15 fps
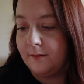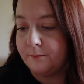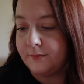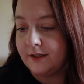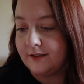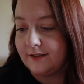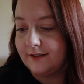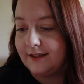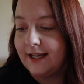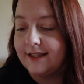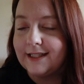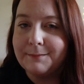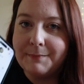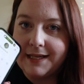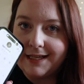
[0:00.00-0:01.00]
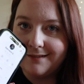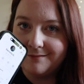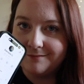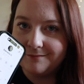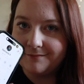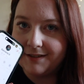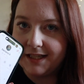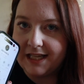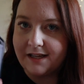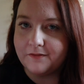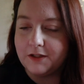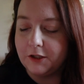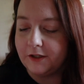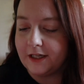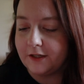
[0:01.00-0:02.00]
but that's me if
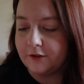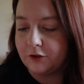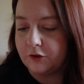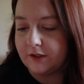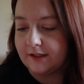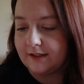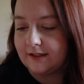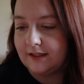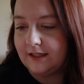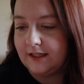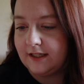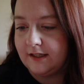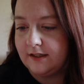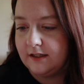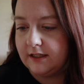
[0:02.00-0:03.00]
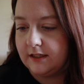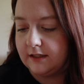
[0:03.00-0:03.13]
you're interested.